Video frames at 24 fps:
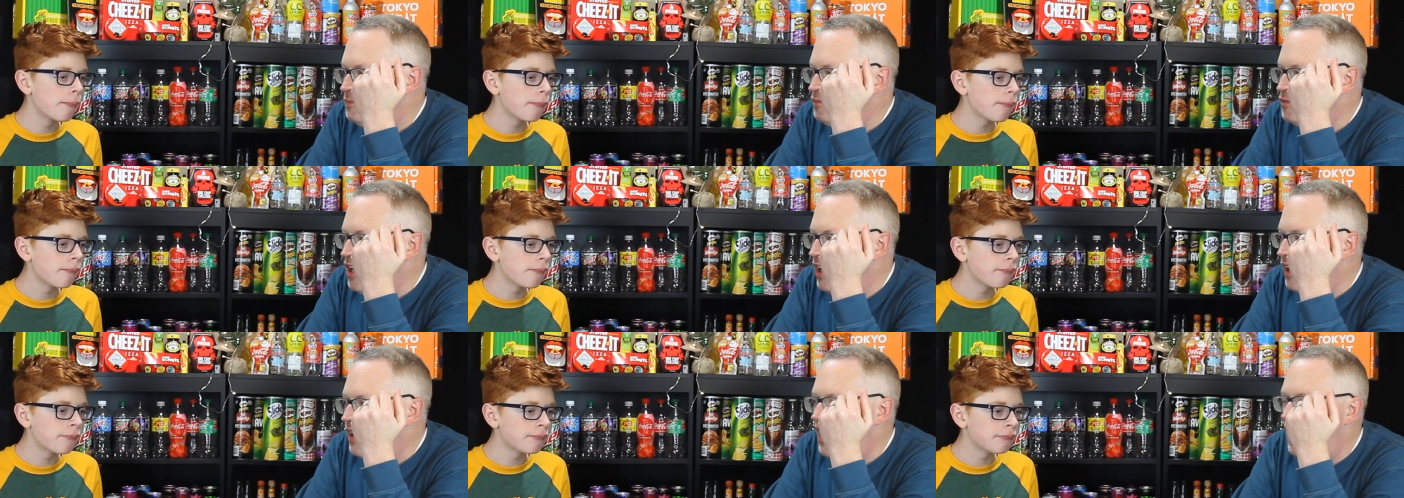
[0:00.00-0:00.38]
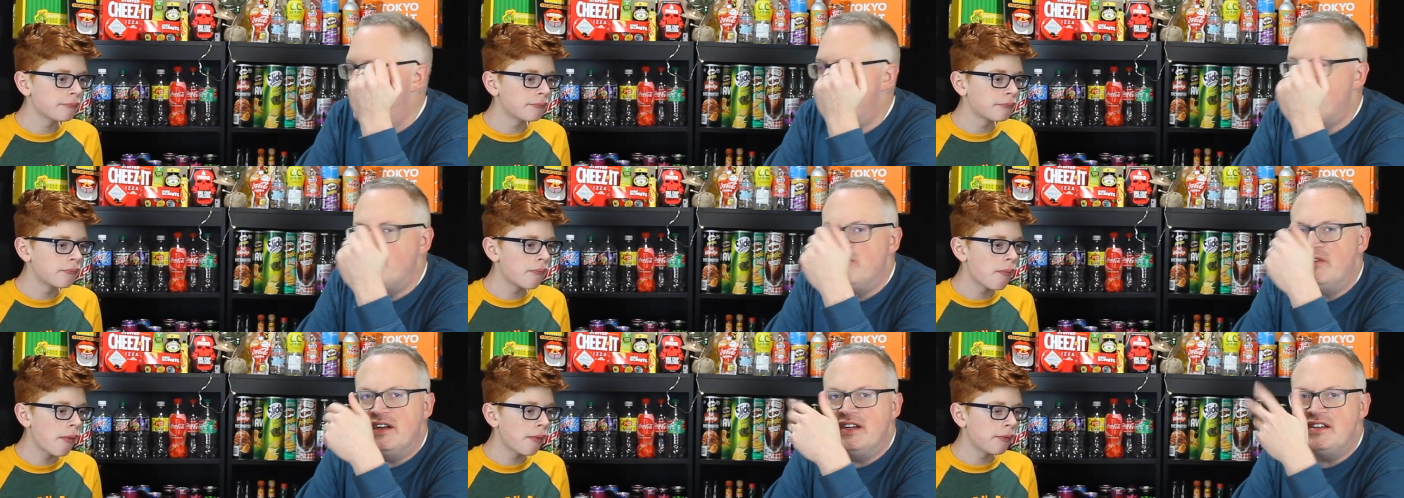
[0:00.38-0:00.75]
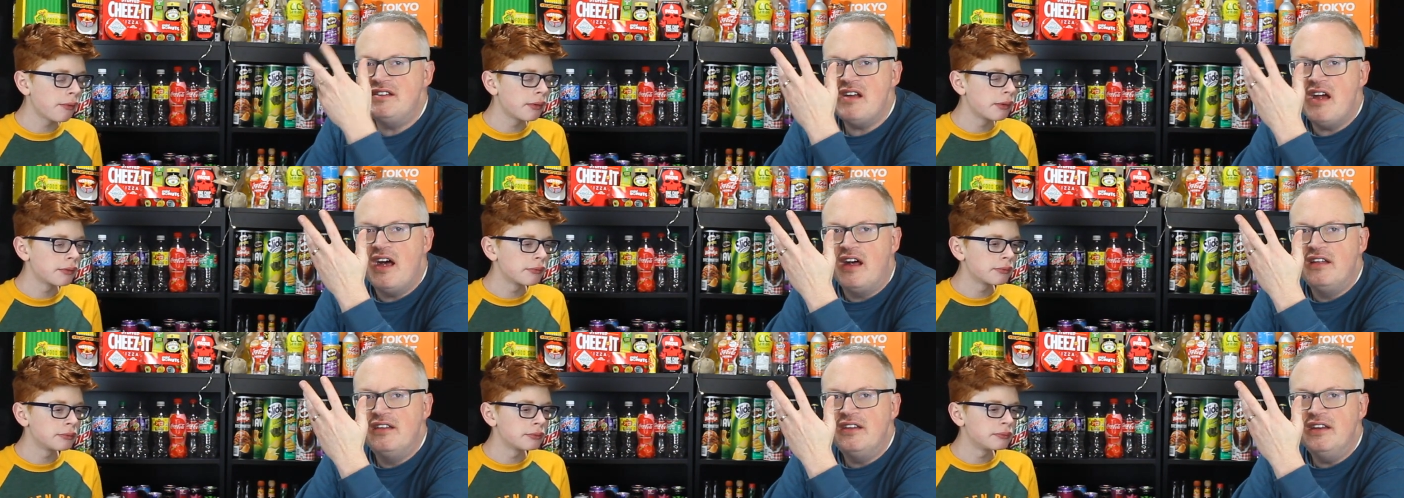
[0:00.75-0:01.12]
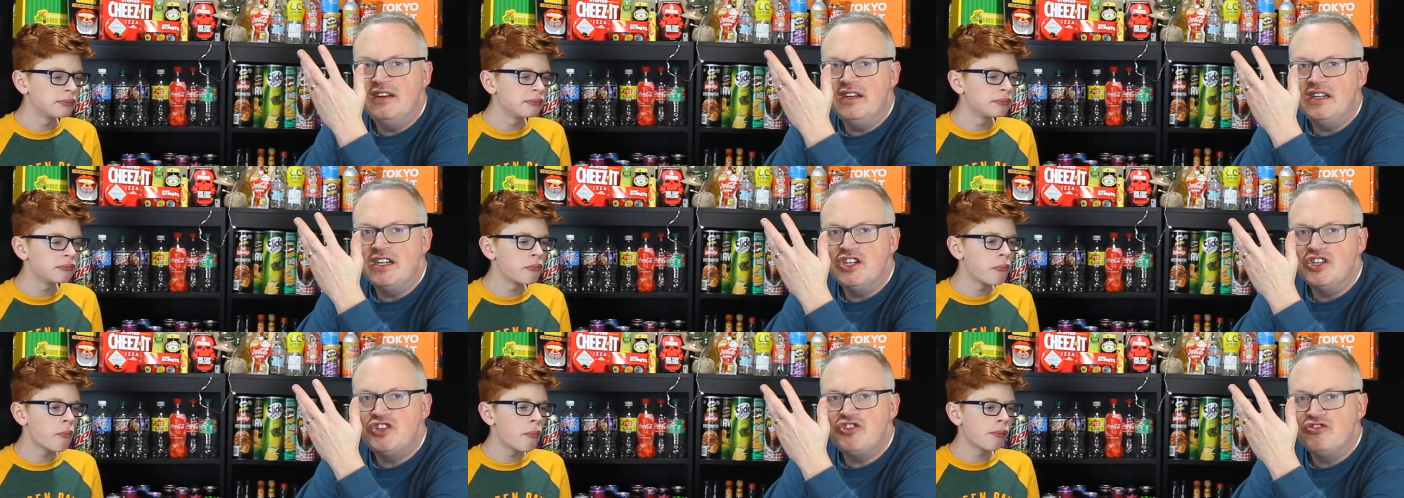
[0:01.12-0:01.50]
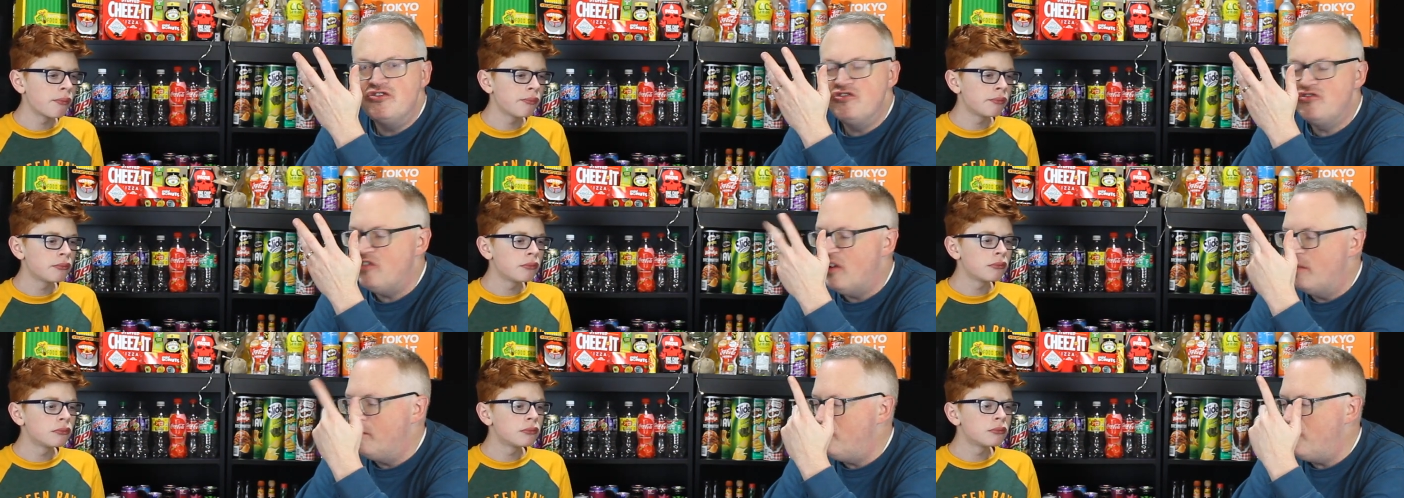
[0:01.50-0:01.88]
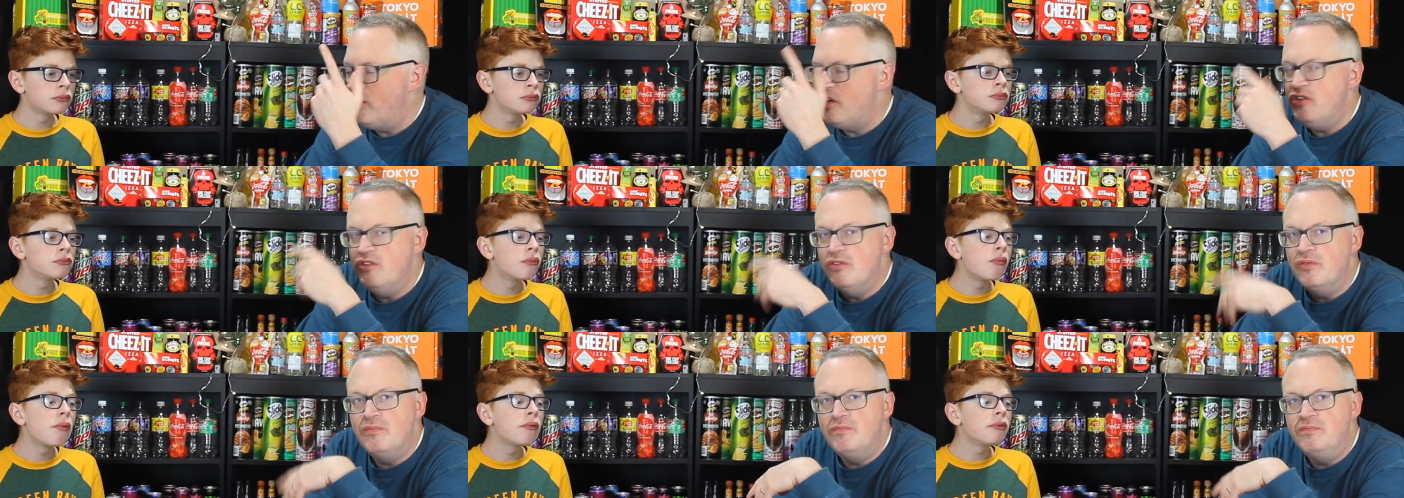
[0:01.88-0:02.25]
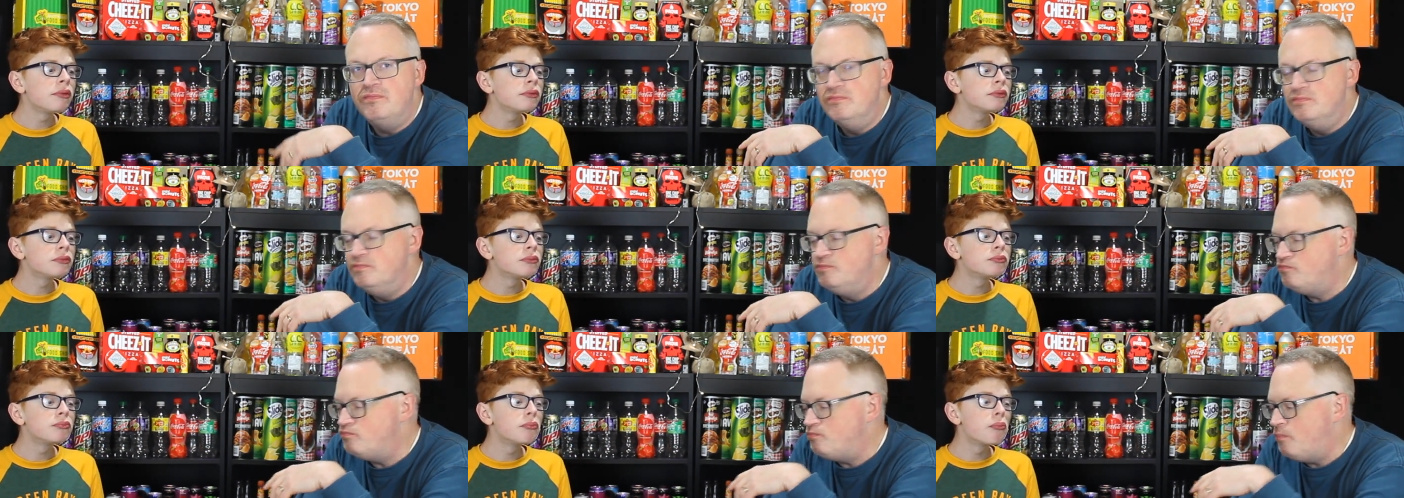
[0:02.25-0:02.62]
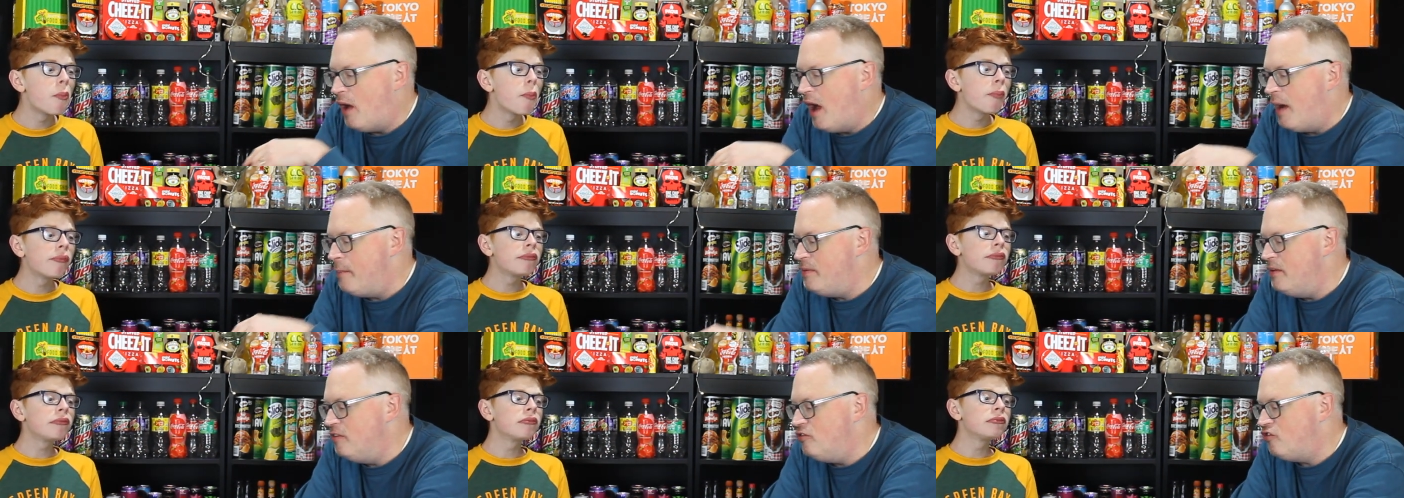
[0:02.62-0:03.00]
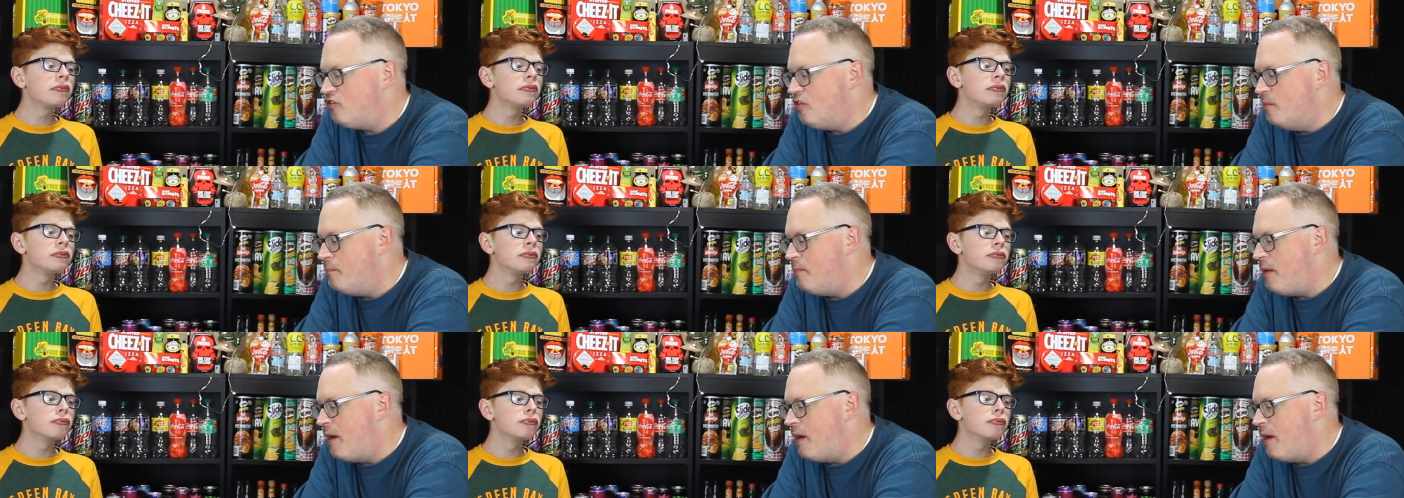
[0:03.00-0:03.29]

Speaker 1: Like after an Italian dish or something, you pop in some